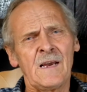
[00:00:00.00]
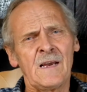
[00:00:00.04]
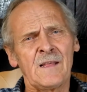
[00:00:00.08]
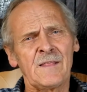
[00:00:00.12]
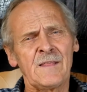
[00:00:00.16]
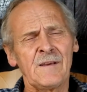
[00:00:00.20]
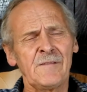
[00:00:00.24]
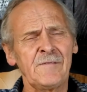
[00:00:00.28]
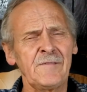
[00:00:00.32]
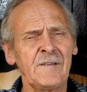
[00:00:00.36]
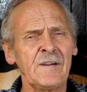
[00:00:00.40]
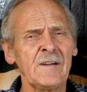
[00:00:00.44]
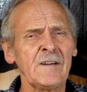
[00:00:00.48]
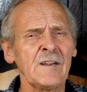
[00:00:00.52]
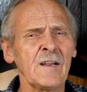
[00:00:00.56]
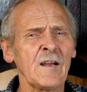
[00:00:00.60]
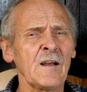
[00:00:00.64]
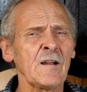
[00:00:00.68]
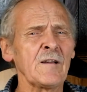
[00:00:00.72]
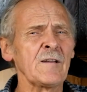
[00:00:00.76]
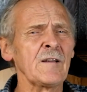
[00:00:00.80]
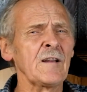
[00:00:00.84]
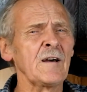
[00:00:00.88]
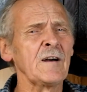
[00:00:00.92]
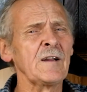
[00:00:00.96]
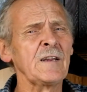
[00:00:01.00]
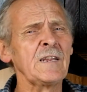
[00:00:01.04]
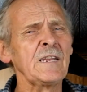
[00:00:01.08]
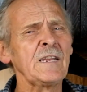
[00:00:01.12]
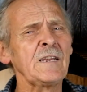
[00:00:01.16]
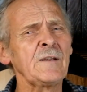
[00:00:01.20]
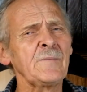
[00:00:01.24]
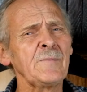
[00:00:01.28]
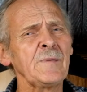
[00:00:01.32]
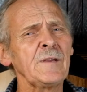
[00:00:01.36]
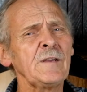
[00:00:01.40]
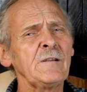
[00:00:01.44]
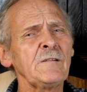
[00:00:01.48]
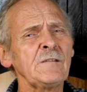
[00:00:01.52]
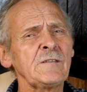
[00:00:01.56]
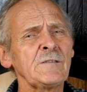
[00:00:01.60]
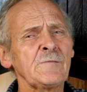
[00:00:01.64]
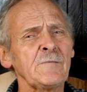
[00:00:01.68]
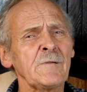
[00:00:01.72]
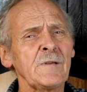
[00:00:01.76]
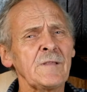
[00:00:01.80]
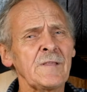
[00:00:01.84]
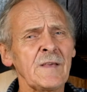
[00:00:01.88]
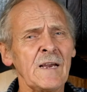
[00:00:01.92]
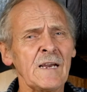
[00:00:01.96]
They're very unlikely to be used
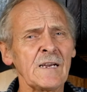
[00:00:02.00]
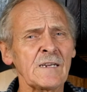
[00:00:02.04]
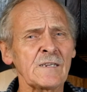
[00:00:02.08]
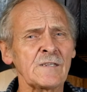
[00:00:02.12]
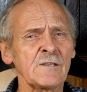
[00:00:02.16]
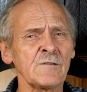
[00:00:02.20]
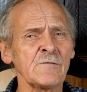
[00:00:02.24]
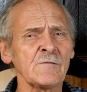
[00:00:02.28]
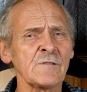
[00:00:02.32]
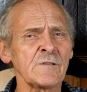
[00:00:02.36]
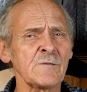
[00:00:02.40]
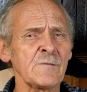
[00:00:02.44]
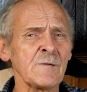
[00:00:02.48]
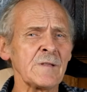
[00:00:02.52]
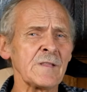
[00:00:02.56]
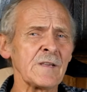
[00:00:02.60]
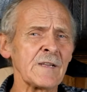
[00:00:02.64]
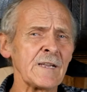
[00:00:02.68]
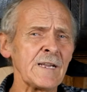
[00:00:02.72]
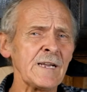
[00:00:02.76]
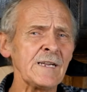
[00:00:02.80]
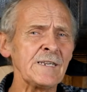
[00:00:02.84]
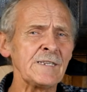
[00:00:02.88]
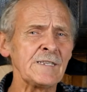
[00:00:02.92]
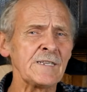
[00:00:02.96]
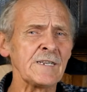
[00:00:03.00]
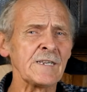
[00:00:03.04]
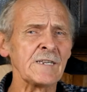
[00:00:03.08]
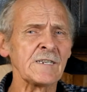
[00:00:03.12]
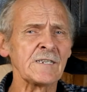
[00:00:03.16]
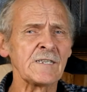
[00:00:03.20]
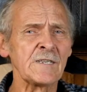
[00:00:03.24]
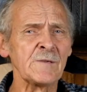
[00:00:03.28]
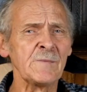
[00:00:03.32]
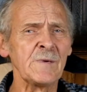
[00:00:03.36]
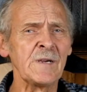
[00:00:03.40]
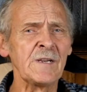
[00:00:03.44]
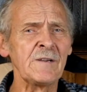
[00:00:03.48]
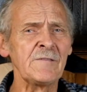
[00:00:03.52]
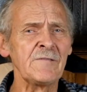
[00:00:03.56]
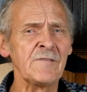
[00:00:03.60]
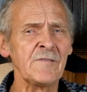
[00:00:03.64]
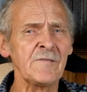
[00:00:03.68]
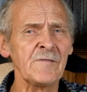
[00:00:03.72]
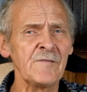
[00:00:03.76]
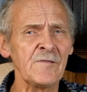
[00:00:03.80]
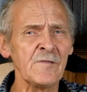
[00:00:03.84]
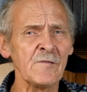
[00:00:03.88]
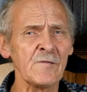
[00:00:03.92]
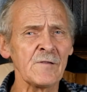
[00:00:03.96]
with axles where the casings are made from
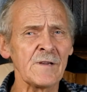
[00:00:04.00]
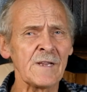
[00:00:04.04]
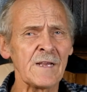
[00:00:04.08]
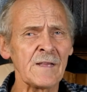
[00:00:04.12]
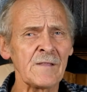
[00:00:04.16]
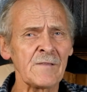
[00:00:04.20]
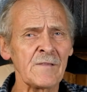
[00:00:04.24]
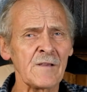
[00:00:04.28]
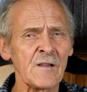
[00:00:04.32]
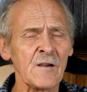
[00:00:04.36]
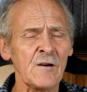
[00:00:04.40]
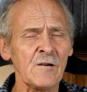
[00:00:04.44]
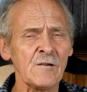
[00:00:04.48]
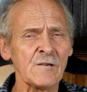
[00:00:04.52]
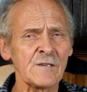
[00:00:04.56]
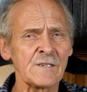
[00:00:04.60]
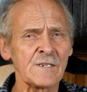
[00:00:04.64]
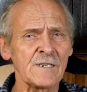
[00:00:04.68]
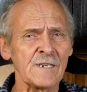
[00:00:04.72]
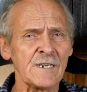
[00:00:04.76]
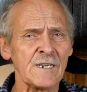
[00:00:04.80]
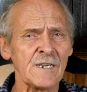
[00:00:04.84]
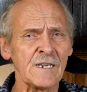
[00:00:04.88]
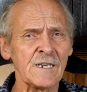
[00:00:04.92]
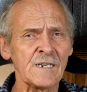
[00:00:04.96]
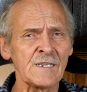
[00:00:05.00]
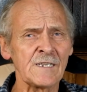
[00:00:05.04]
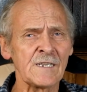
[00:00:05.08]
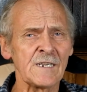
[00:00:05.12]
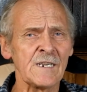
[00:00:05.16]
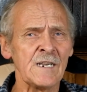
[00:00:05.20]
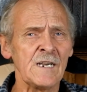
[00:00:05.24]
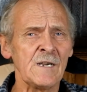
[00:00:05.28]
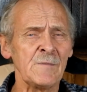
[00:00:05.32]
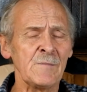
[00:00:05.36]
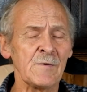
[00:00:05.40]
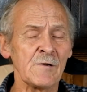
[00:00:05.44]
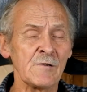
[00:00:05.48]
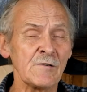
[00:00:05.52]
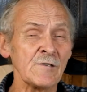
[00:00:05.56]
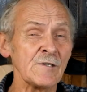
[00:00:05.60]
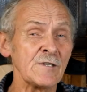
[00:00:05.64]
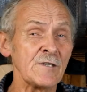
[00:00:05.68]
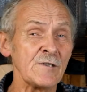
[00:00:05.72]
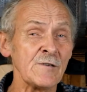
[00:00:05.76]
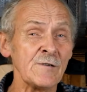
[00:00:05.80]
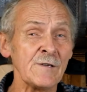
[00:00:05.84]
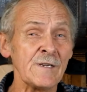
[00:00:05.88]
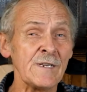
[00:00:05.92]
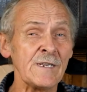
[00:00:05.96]
full length castings because
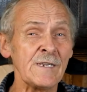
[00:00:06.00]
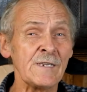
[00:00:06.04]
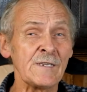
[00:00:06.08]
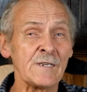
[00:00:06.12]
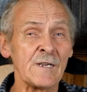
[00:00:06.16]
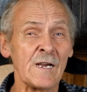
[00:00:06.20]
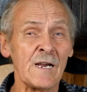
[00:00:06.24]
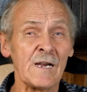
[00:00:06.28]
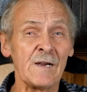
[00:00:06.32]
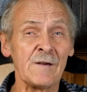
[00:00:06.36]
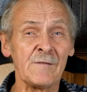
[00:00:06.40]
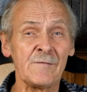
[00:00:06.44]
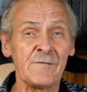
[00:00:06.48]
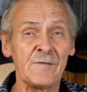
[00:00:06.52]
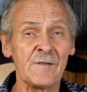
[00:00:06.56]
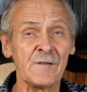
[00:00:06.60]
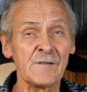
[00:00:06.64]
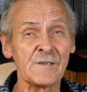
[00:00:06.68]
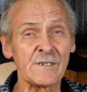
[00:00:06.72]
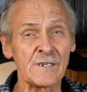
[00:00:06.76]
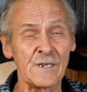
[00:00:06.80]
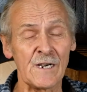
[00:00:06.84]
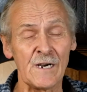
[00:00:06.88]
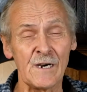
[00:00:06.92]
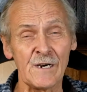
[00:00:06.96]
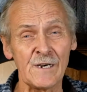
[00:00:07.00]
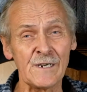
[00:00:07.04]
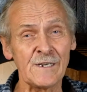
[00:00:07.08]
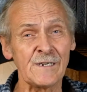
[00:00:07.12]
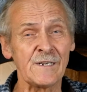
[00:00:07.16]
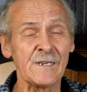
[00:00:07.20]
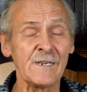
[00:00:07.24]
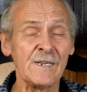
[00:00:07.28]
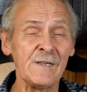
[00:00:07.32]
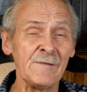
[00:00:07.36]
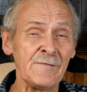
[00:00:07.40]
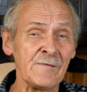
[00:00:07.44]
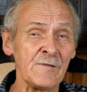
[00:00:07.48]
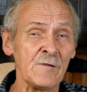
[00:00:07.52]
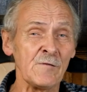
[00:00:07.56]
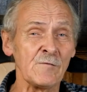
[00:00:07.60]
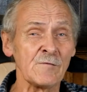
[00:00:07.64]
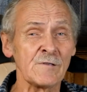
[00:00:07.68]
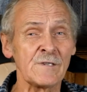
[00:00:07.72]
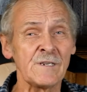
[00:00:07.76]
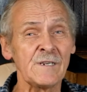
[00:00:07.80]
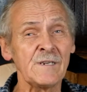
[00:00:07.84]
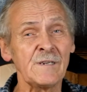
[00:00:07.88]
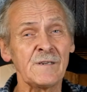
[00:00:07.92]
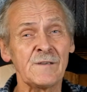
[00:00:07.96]
you need to have a tight, if
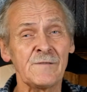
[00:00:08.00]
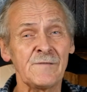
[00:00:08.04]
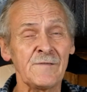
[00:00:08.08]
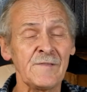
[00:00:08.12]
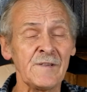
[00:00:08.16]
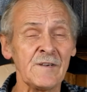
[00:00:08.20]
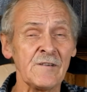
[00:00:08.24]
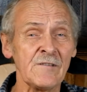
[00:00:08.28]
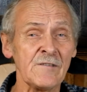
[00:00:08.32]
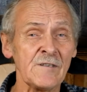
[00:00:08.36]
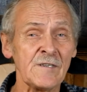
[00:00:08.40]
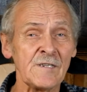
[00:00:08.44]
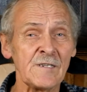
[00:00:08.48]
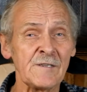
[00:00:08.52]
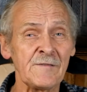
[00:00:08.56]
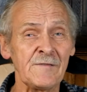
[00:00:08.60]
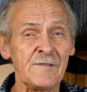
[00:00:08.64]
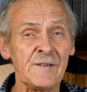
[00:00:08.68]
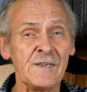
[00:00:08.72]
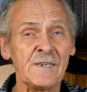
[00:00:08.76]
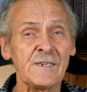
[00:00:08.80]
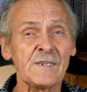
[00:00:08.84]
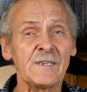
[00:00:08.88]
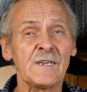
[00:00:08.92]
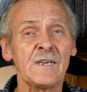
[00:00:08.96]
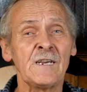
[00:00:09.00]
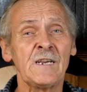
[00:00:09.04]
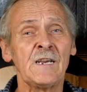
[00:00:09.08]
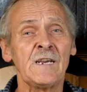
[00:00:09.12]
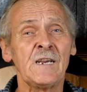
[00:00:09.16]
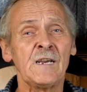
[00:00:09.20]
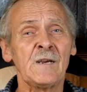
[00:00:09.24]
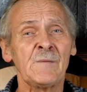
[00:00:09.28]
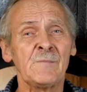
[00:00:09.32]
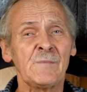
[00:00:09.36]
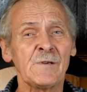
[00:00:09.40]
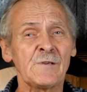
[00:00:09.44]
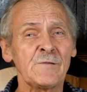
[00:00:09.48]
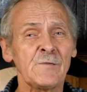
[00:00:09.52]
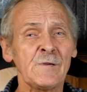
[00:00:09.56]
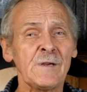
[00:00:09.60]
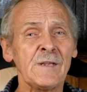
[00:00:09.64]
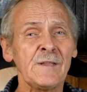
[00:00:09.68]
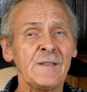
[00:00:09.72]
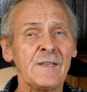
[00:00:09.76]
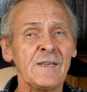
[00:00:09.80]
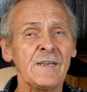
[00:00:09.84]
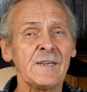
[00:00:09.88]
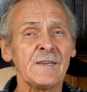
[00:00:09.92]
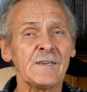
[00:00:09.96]
not interference fit,
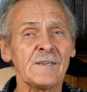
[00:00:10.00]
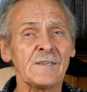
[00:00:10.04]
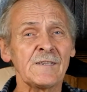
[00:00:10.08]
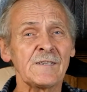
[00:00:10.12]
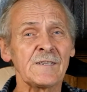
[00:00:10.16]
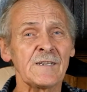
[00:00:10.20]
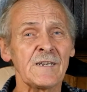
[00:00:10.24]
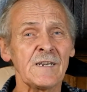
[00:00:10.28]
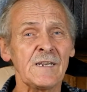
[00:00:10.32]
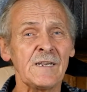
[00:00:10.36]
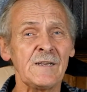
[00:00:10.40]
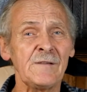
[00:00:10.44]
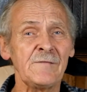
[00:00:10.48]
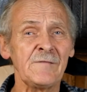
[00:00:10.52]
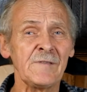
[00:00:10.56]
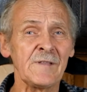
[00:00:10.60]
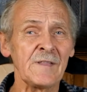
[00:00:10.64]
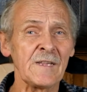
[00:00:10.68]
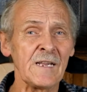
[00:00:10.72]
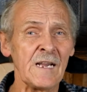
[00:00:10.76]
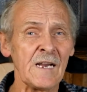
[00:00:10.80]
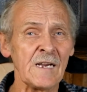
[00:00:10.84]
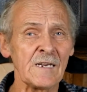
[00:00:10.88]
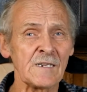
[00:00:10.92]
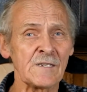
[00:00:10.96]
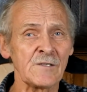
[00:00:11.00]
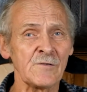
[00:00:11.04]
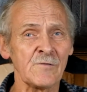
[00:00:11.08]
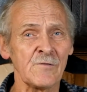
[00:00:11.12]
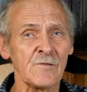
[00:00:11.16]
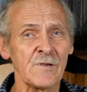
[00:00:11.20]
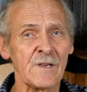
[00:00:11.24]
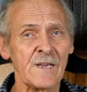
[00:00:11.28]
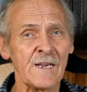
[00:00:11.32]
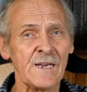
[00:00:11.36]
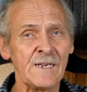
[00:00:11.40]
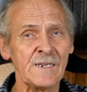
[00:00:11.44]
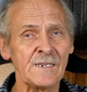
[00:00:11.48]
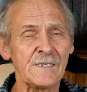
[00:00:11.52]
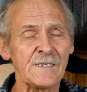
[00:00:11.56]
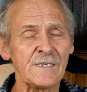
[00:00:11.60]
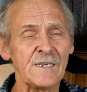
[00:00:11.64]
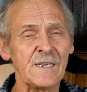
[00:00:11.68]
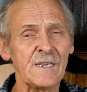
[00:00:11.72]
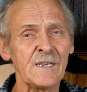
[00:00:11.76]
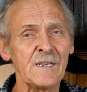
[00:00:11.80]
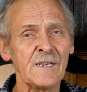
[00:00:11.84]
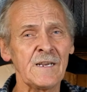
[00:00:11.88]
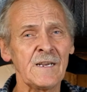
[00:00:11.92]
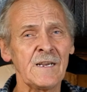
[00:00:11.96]
between the inner sleeve and the axle
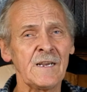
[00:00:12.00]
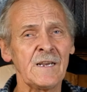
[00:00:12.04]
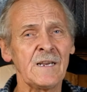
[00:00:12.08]
casing.